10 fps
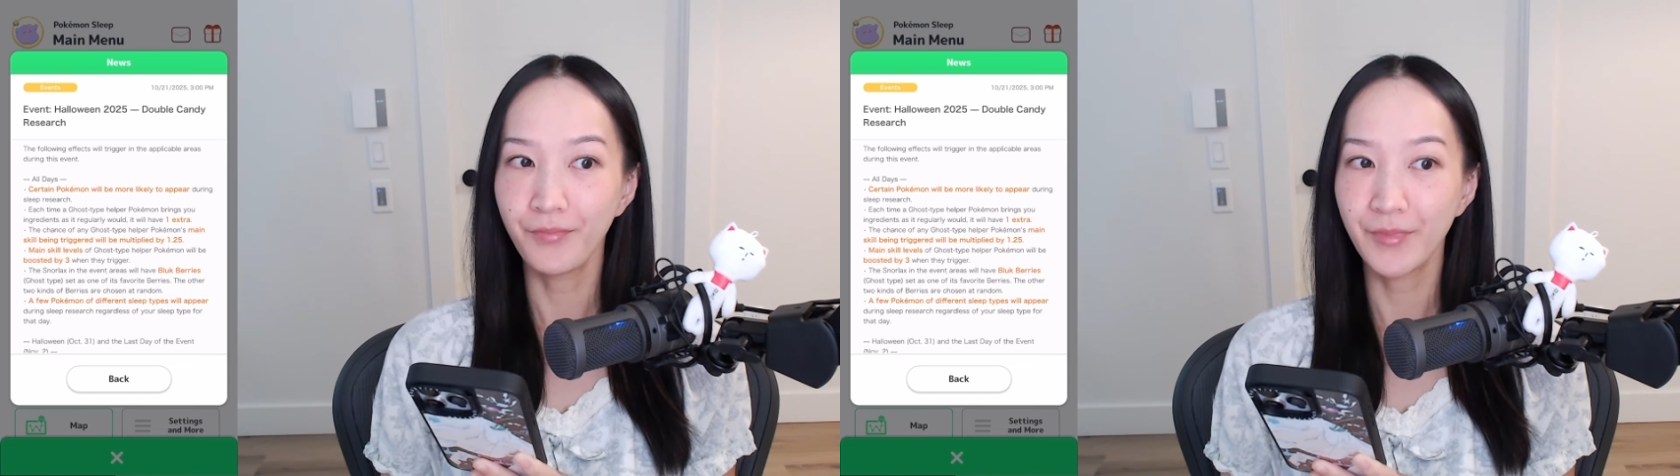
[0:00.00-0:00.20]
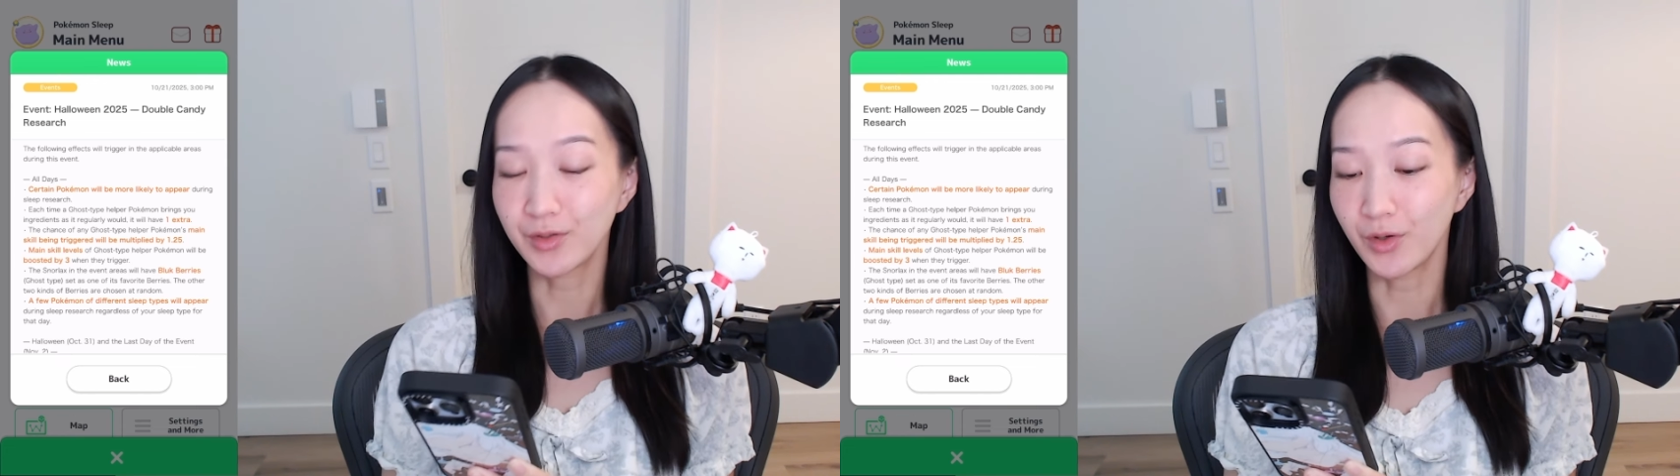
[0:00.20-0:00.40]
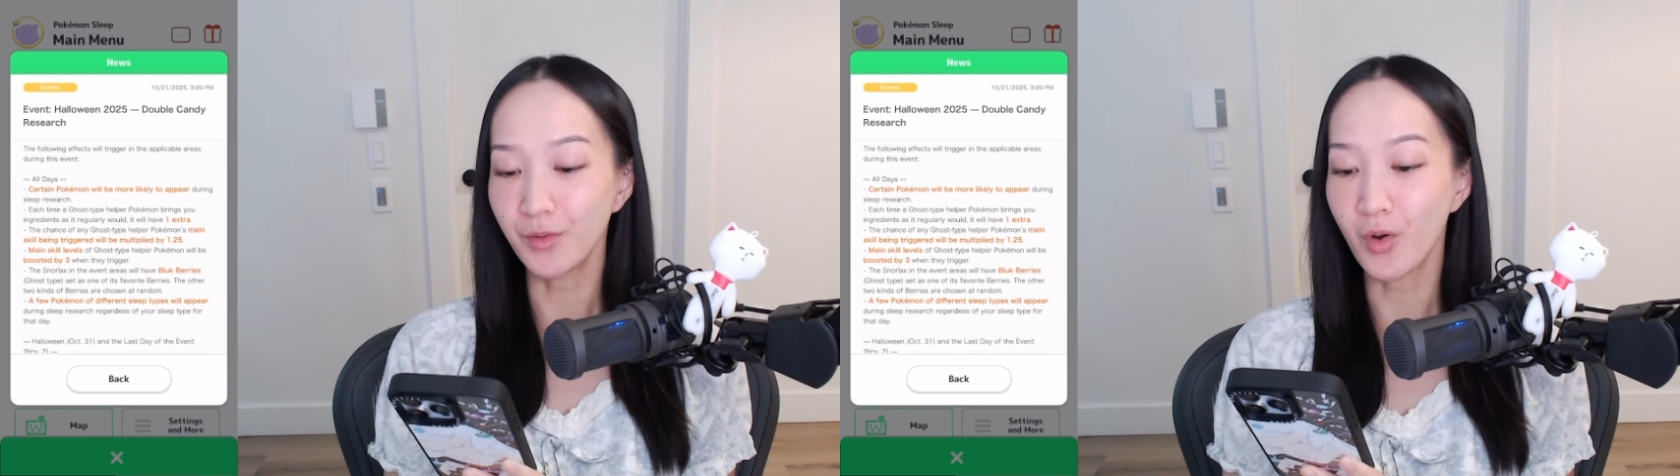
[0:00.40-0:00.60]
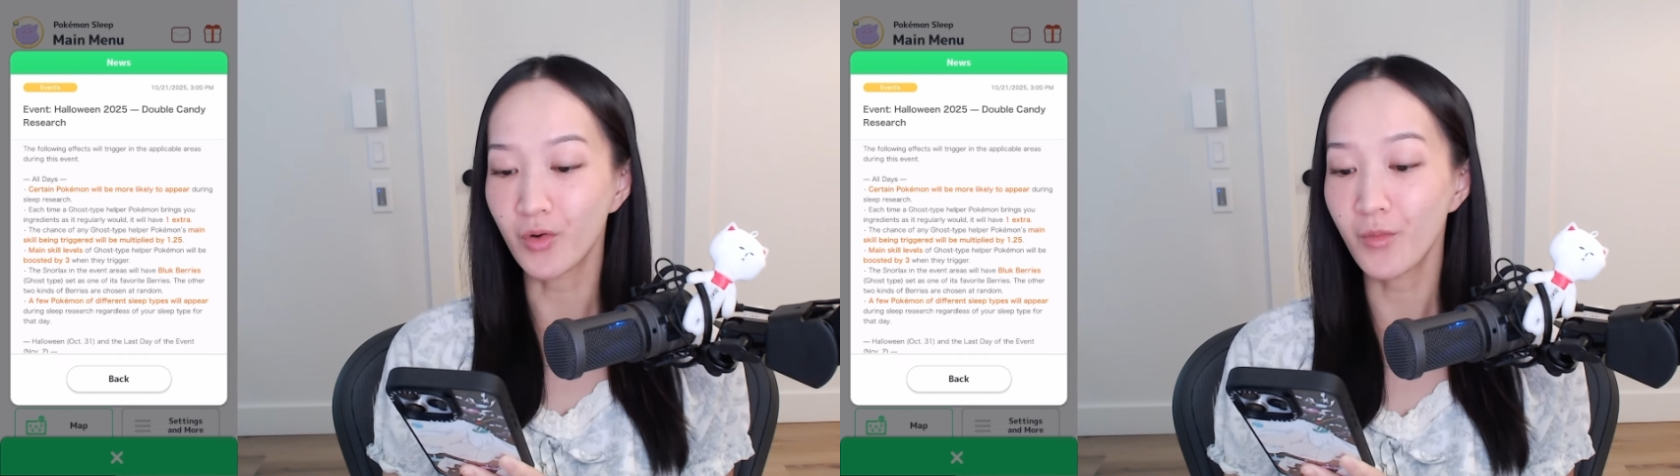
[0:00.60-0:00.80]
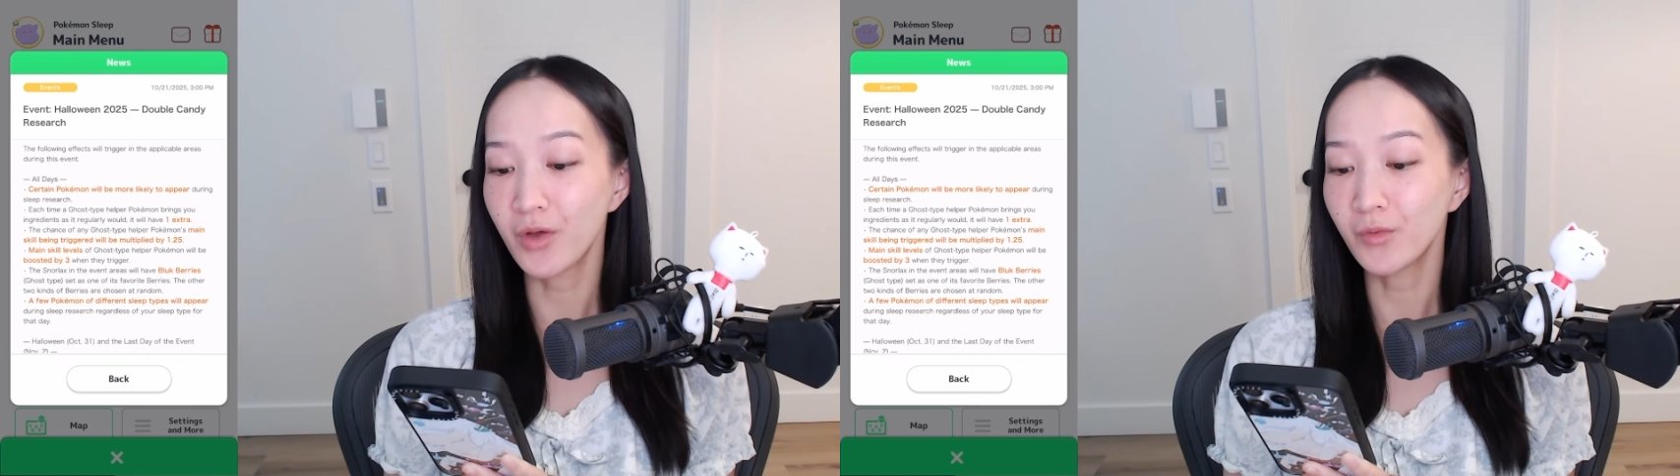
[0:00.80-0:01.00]
certain
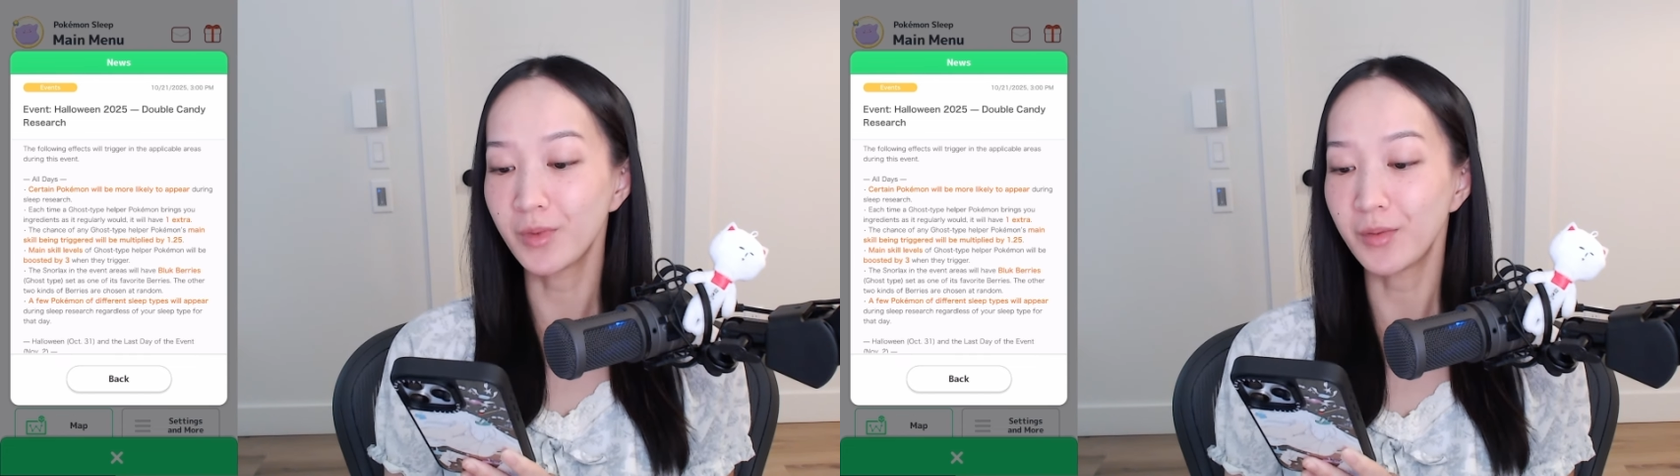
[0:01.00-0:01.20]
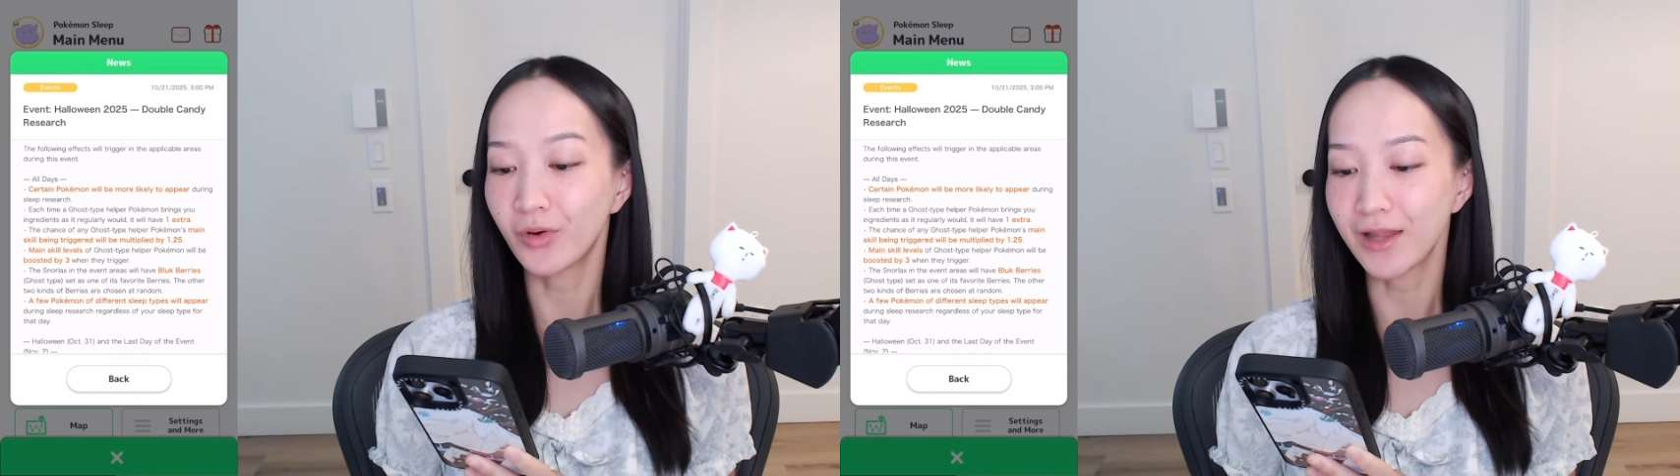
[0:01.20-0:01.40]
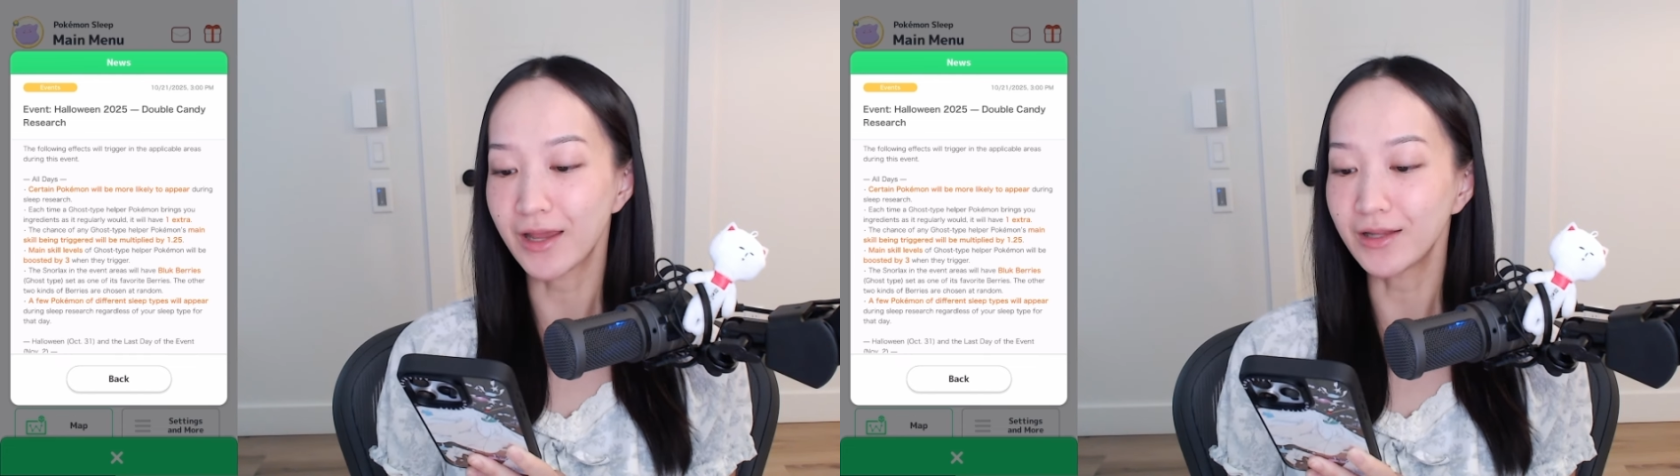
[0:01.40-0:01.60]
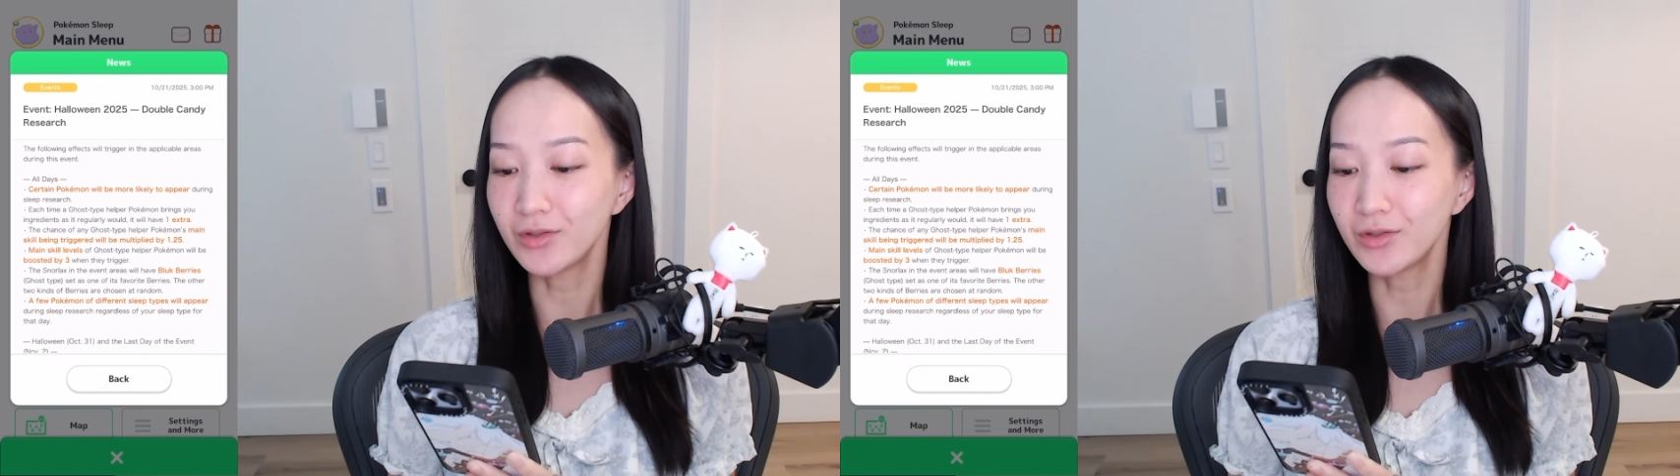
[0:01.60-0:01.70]
Pokemon will be more likely